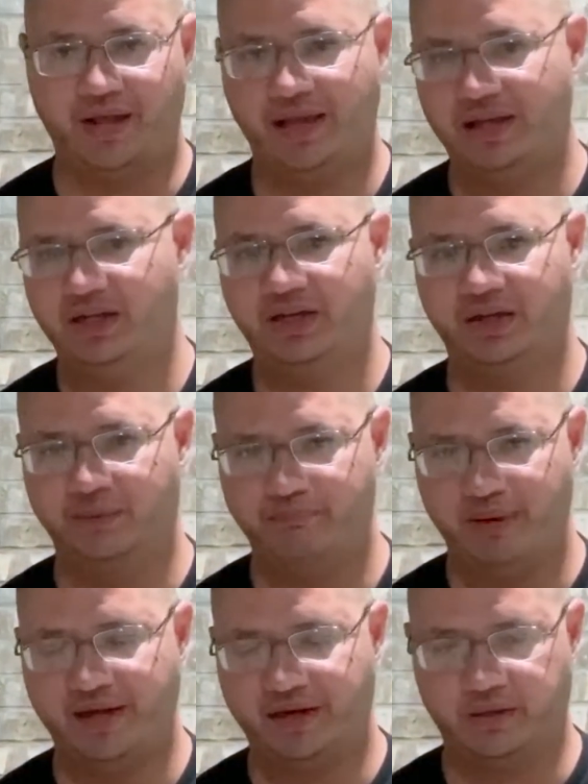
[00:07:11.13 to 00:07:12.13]
aiding and
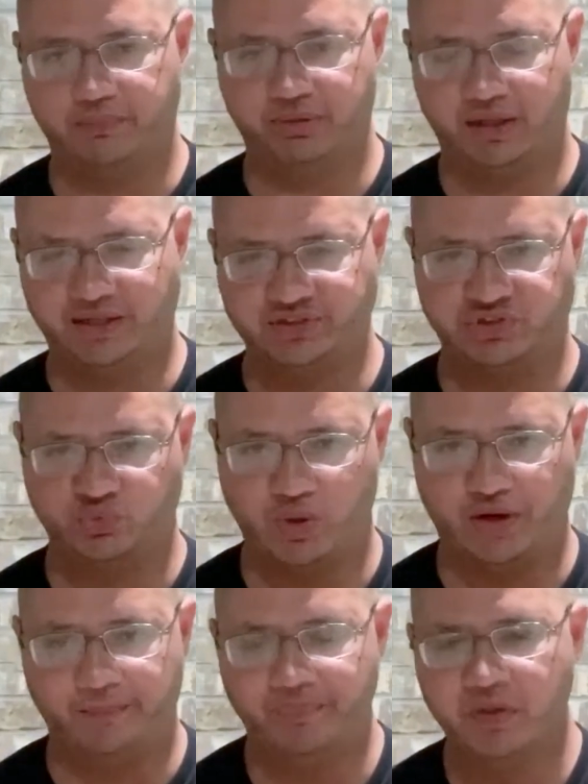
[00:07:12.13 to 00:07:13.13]
abetting applies as well.